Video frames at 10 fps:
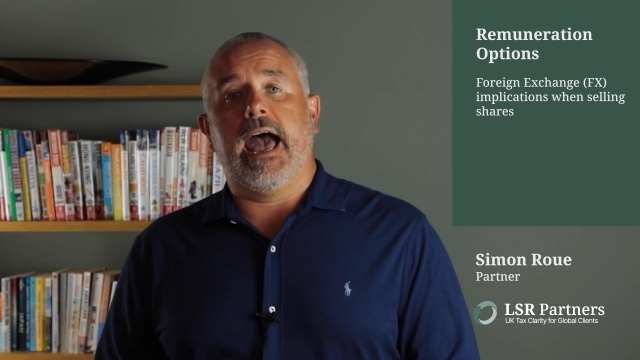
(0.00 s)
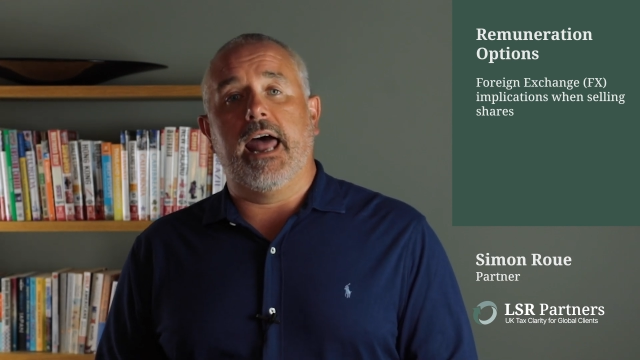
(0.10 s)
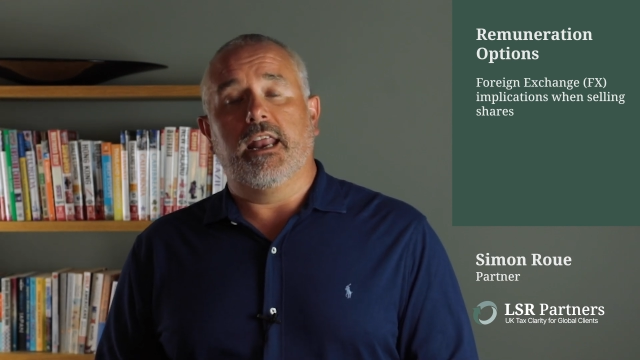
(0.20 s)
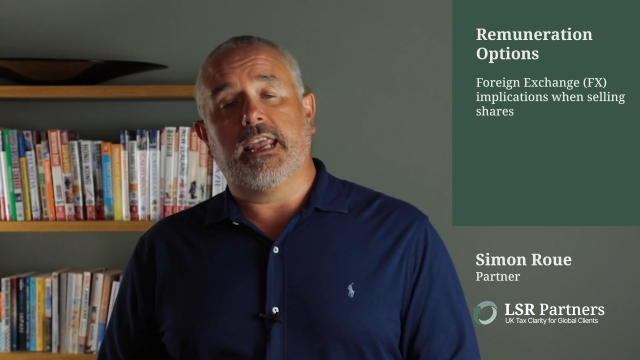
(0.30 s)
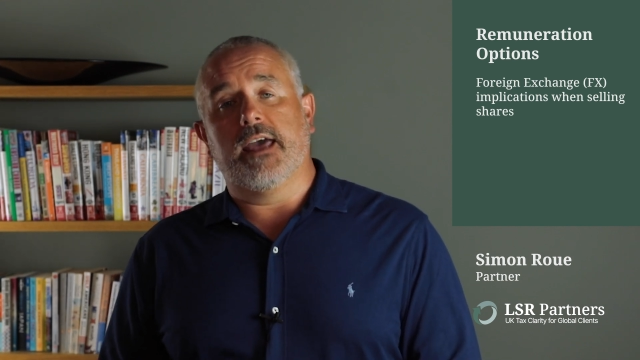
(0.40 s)

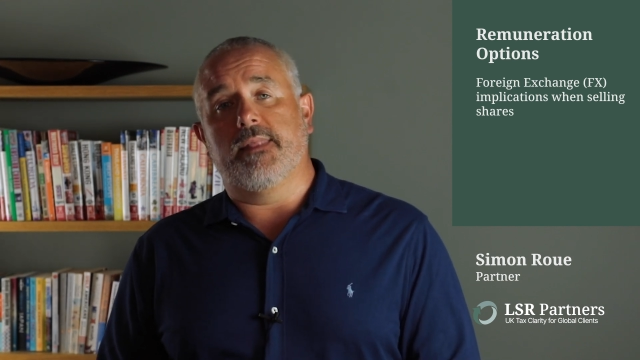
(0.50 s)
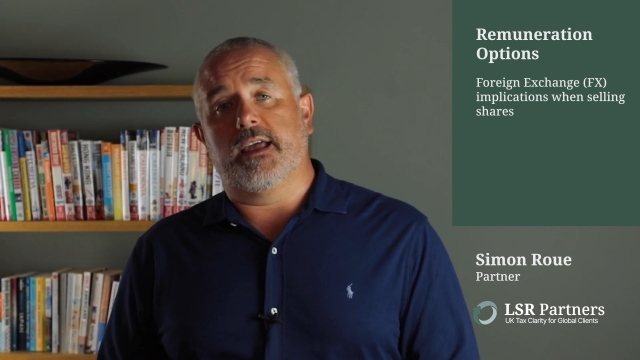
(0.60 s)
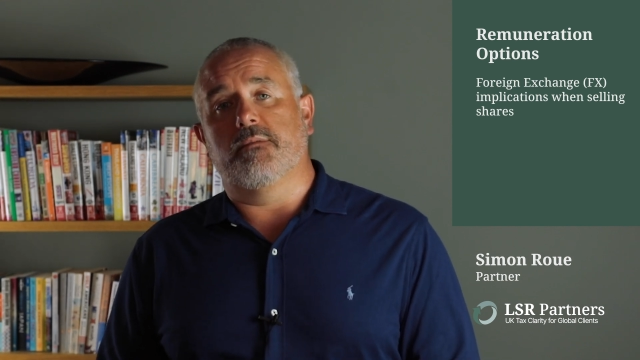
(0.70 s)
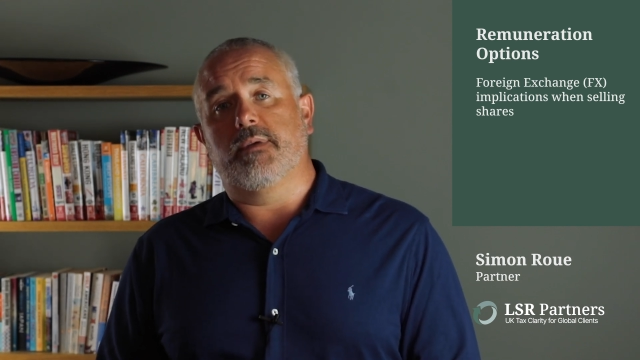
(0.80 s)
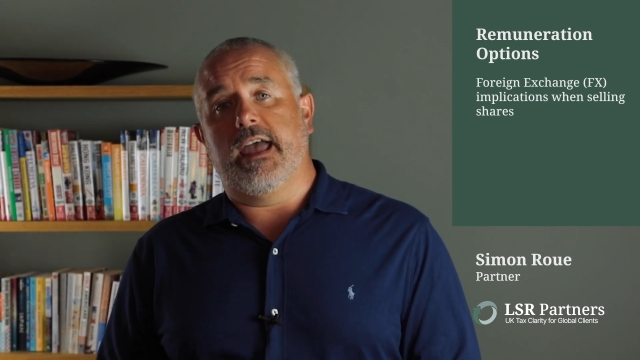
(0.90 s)
and again, there
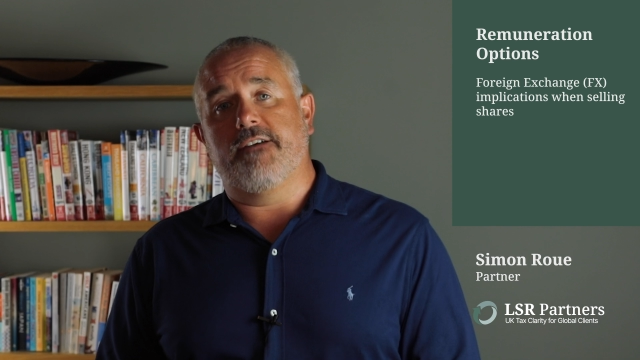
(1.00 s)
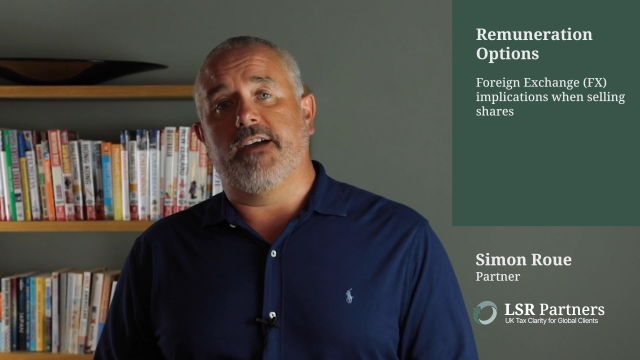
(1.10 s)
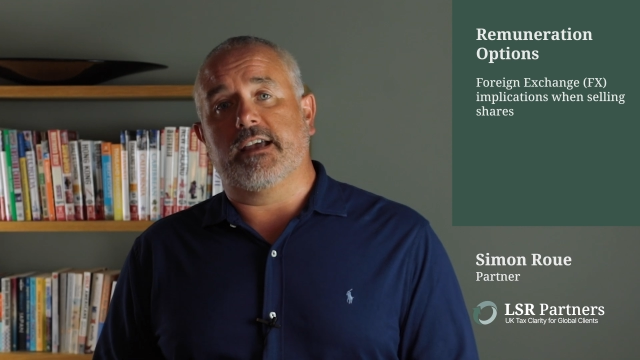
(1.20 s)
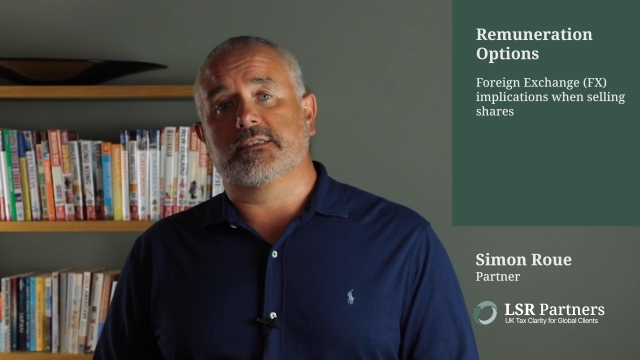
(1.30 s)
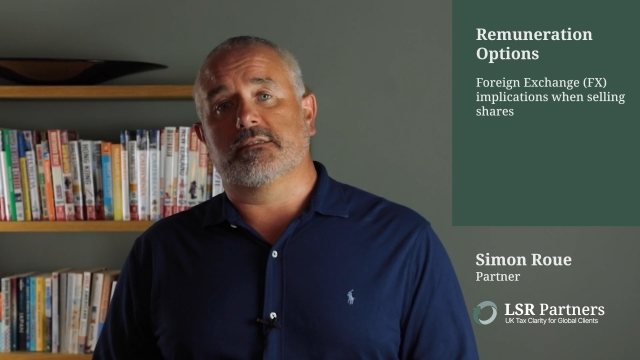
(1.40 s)
can be
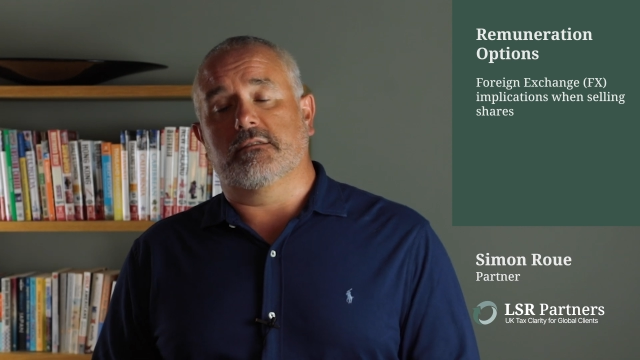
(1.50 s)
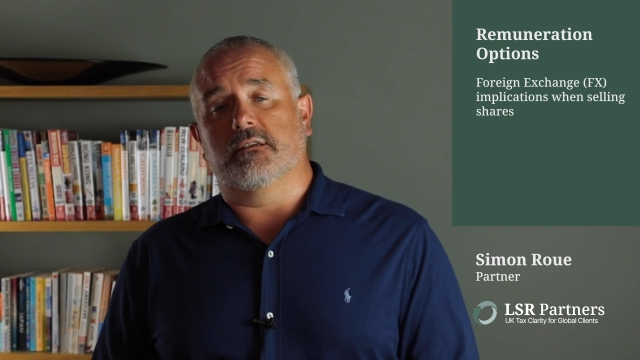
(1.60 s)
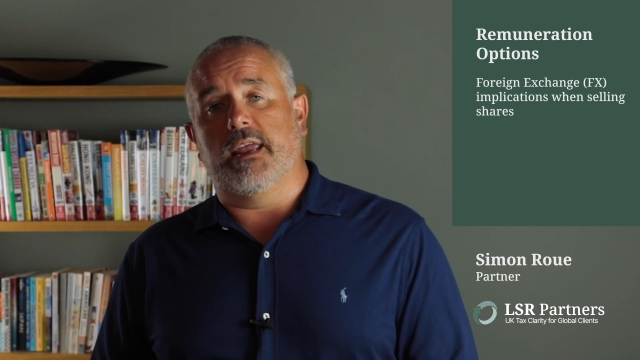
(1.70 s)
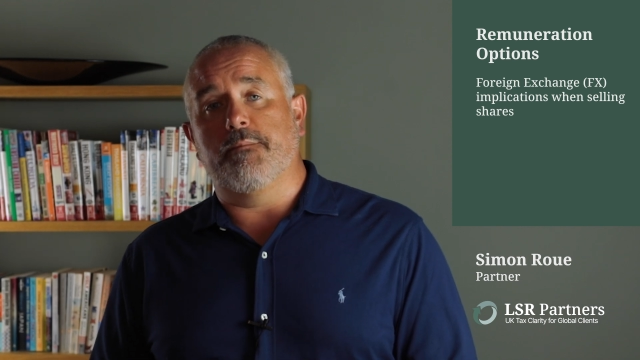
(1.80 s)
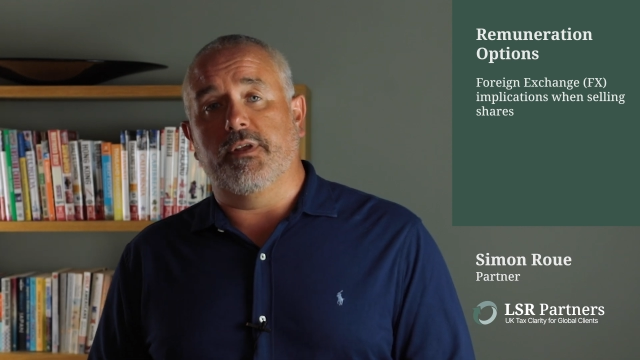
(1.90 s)
FX
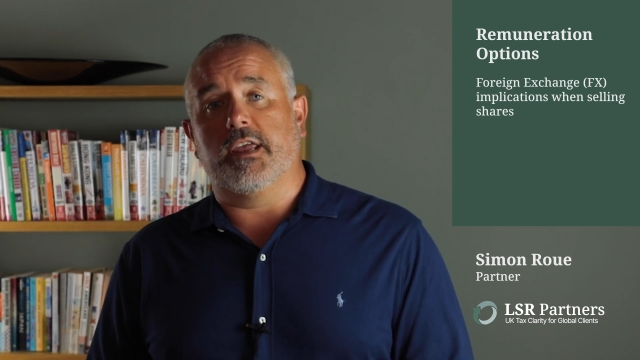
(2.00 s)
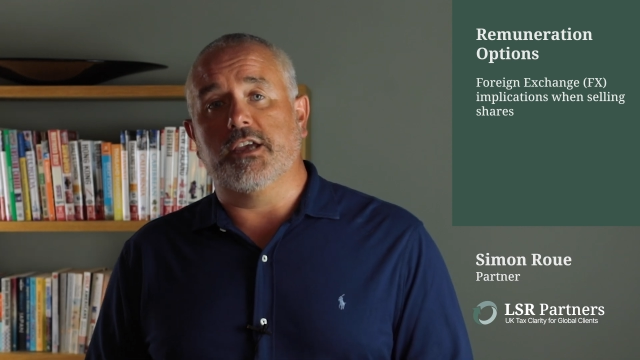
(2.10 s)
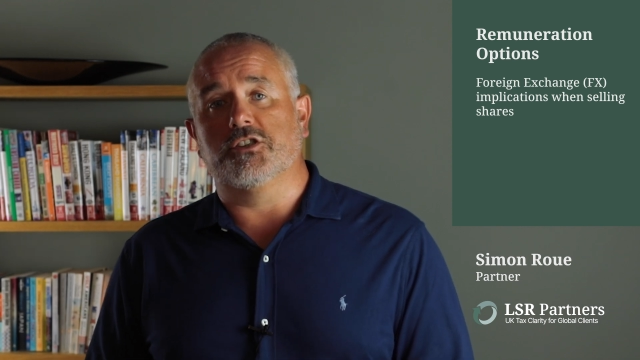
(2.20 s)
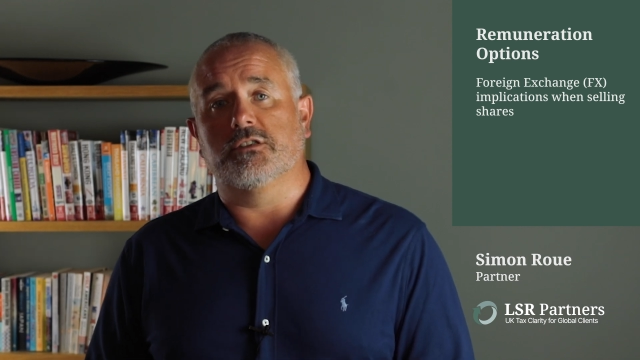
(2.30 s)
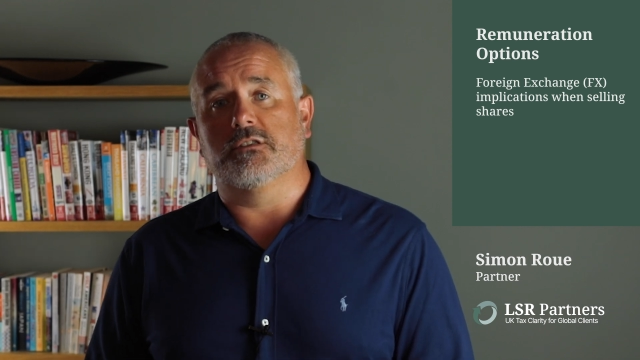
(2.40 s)

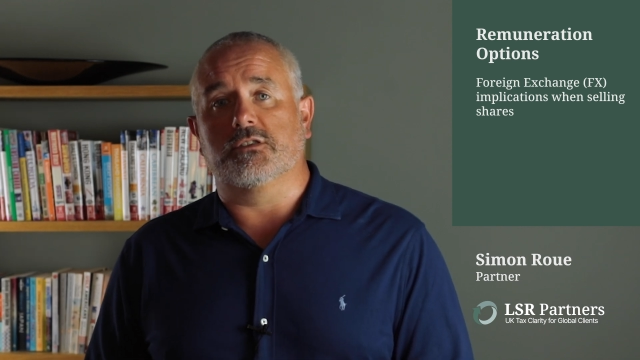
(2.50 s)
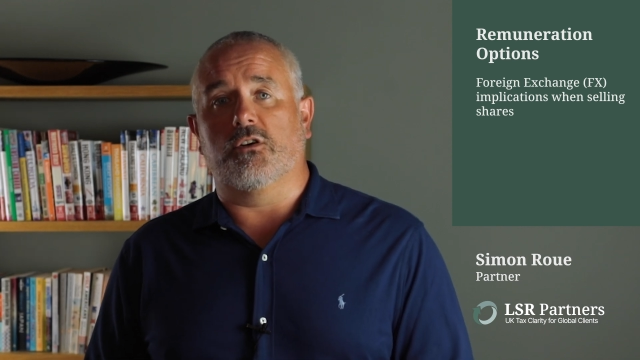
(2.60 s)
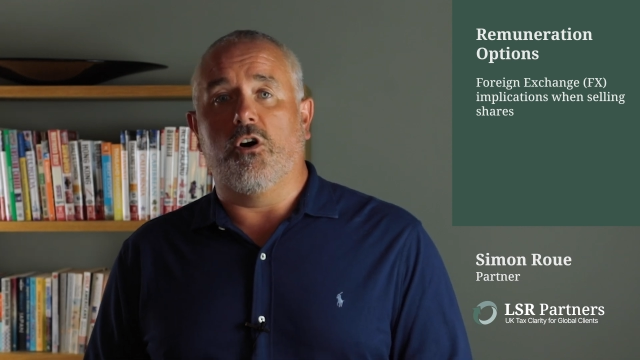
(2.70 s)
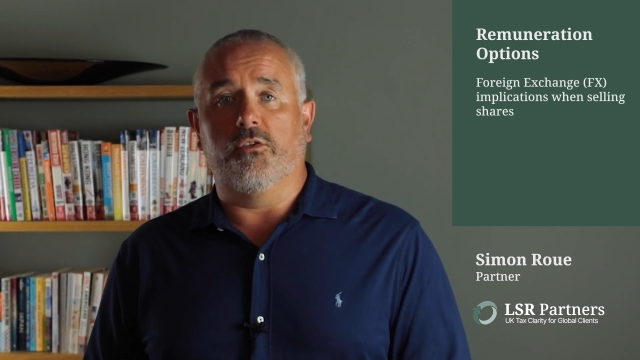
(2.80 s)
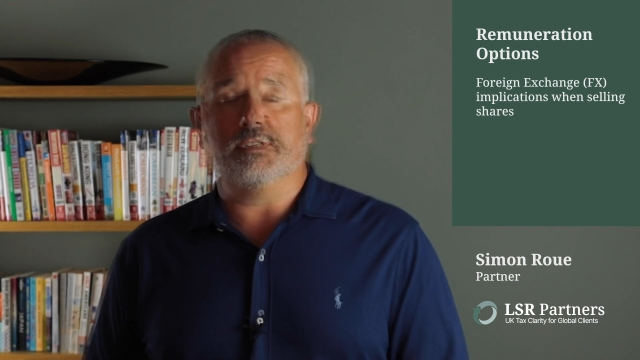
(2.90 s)
implications
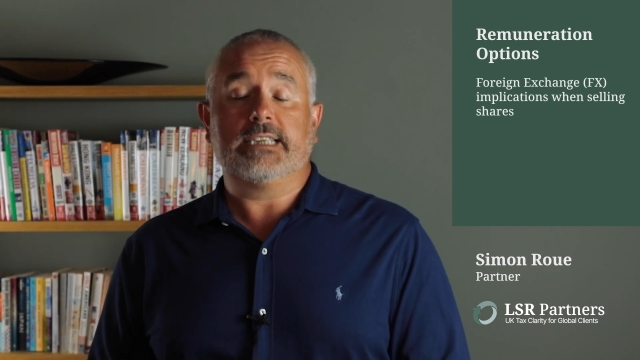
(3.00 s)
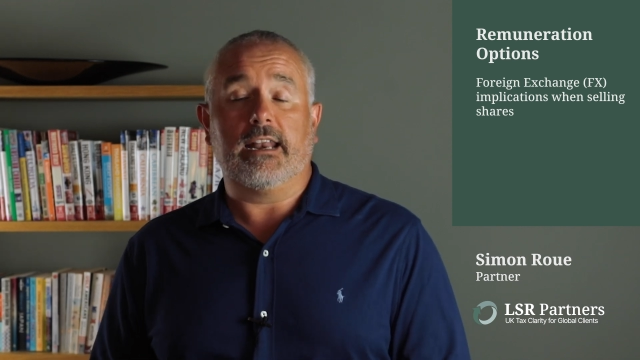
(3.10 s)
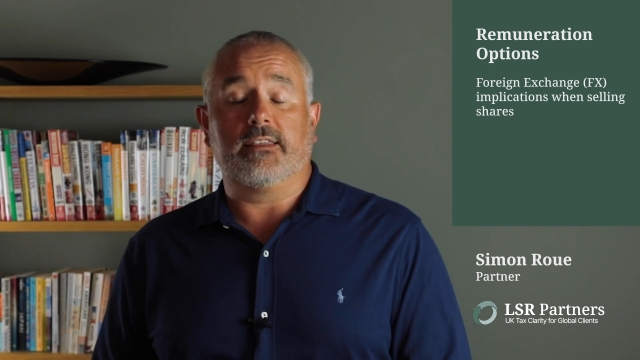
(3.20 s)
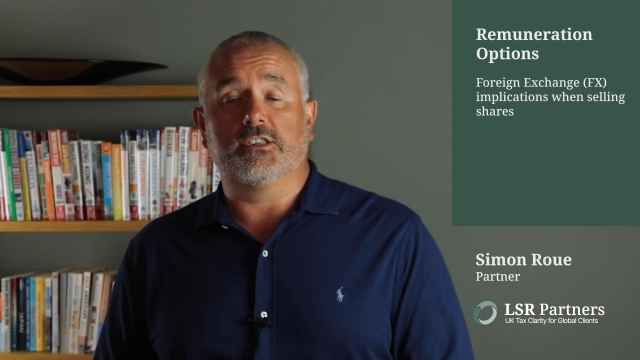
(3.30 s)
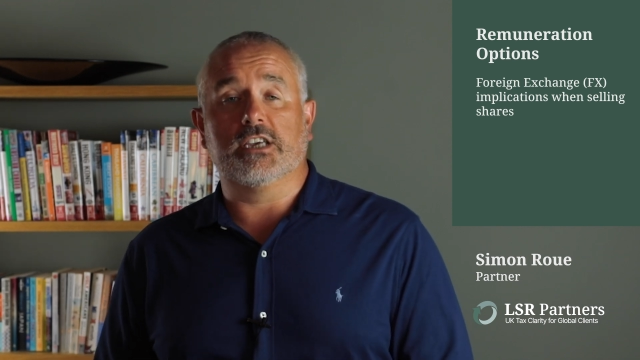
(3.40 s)
on
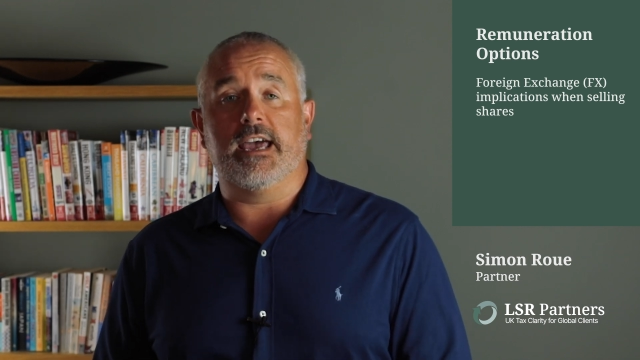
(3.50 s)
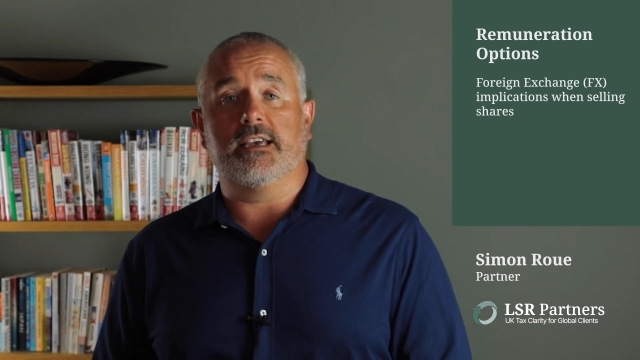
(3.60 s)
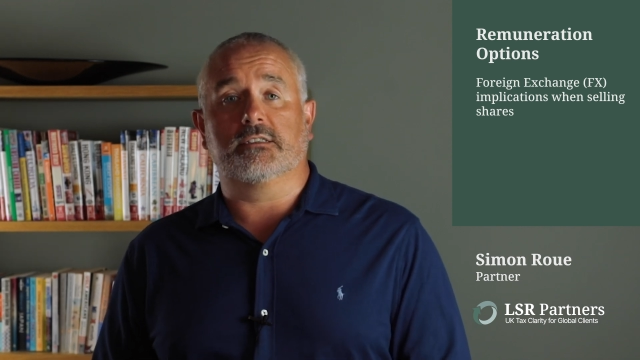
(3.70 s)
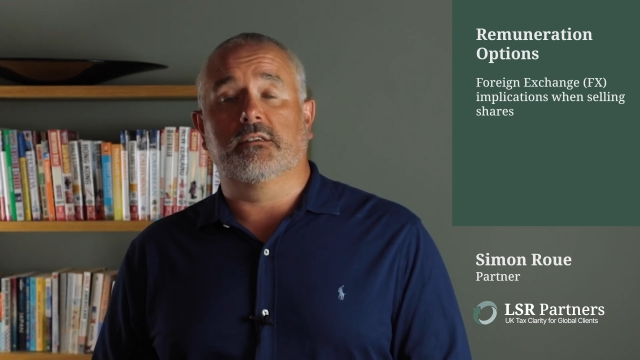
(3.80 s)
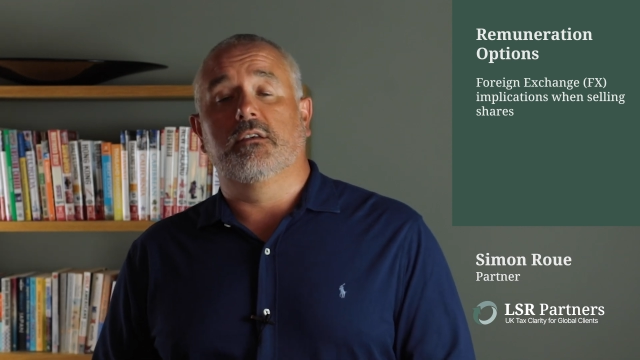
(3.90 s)
selling the
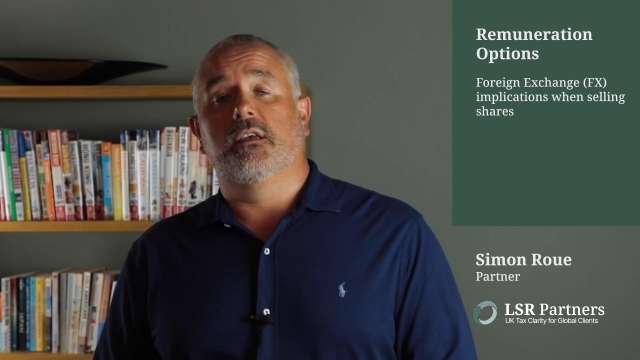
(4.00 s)
shares,